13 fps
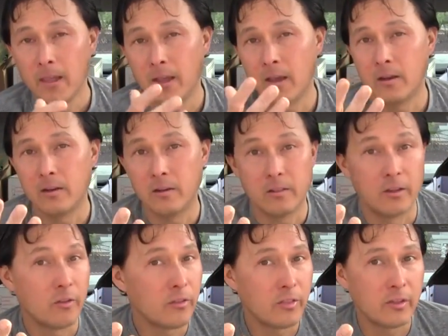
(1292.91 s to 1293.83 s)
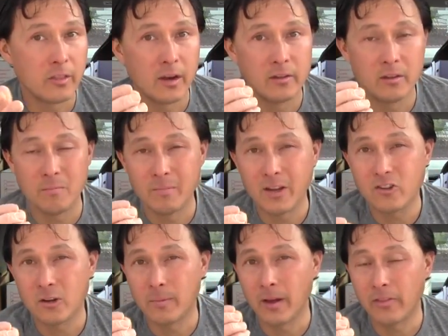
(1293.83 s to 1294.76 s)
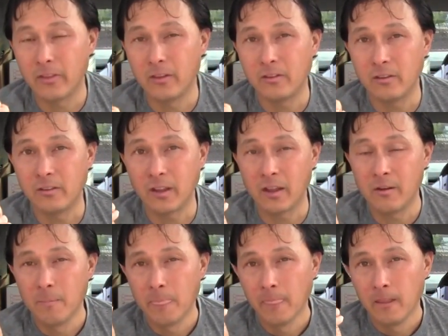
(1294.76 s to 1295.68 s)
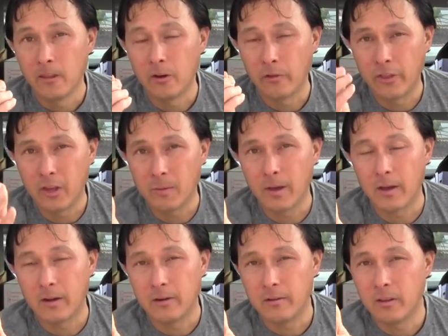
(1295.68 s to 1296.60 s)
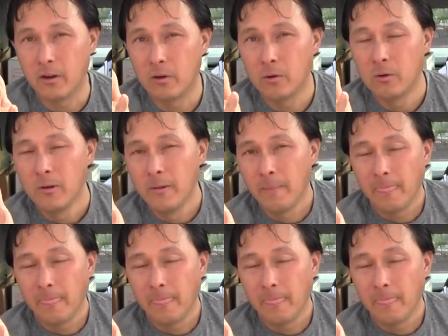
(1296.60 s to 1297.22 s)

And the other thing that I didn't mention about this is that, you know, think about it, you know,